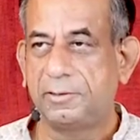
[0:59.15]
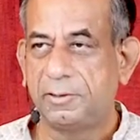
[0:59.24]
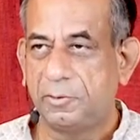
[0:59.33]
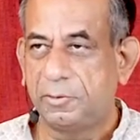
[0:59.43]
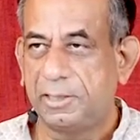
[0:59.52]

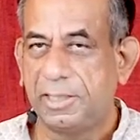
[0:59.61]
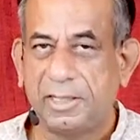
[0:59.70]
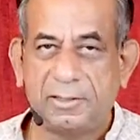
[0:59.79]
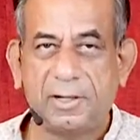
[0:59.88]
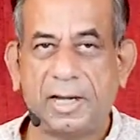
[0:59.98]
you know, they
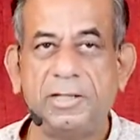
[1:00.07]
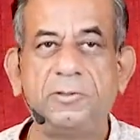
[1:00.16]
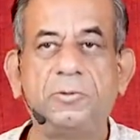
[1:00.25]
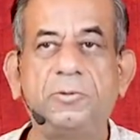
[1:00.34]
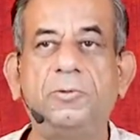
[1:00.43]
are trying
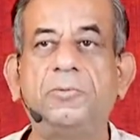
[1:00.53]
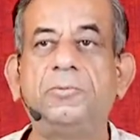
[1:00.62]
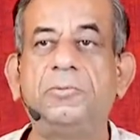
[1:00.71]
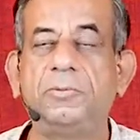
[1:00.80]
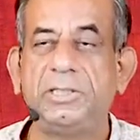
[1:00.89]
to
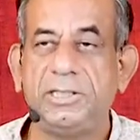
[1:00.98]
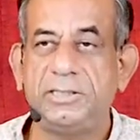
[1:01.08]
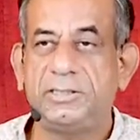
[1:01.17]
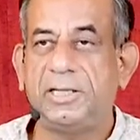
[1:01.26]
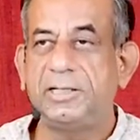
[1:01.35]

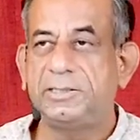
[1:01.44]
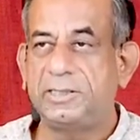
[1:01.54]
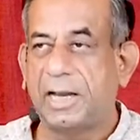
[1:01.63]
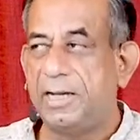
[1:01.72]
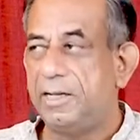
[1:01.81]
teach their
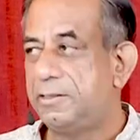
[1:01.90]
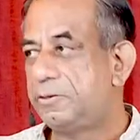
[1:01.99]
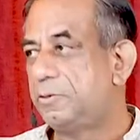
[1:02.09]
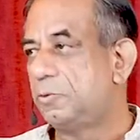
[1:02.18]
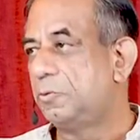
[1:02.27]
child
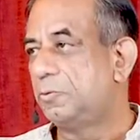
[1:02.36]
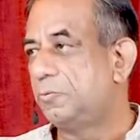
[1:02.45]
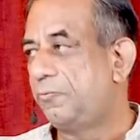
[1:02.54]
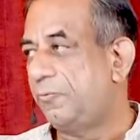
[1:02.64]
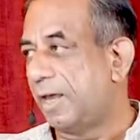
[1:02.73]

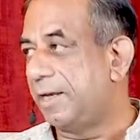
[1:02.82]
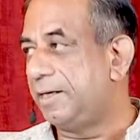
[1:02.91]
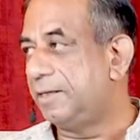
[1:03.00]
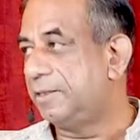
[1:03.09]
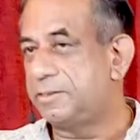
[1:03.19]
to fly
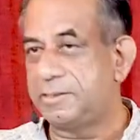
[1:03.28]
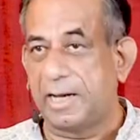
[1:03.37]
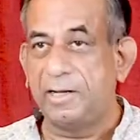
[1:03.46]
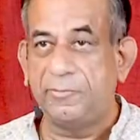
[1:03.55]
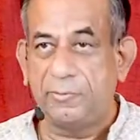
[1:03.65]
and the
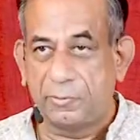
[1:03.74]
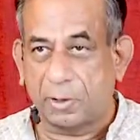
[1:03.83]
child